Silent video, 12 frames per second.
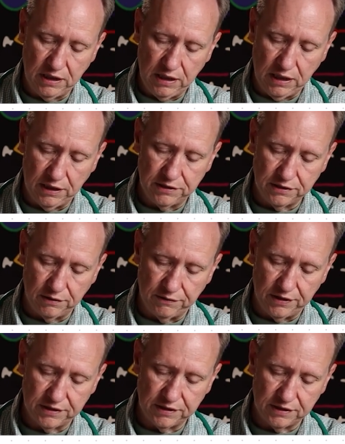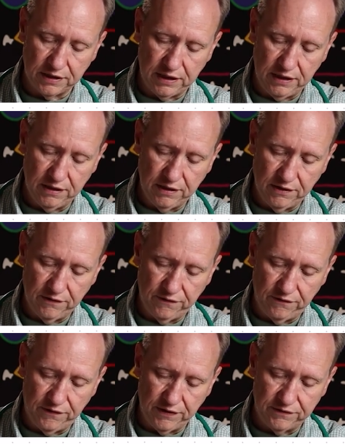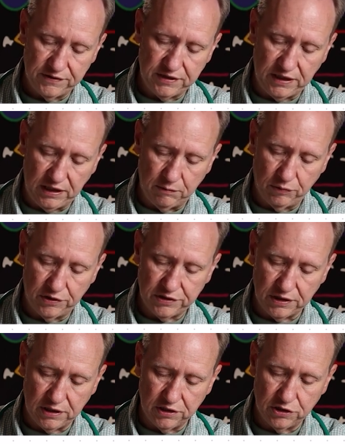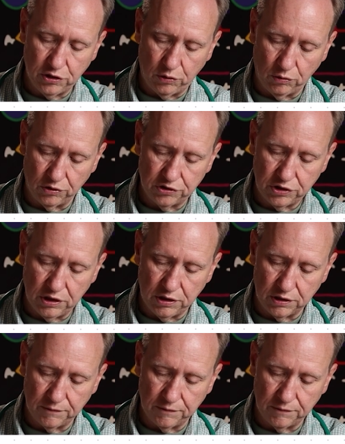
And so this is a 15% total shunt.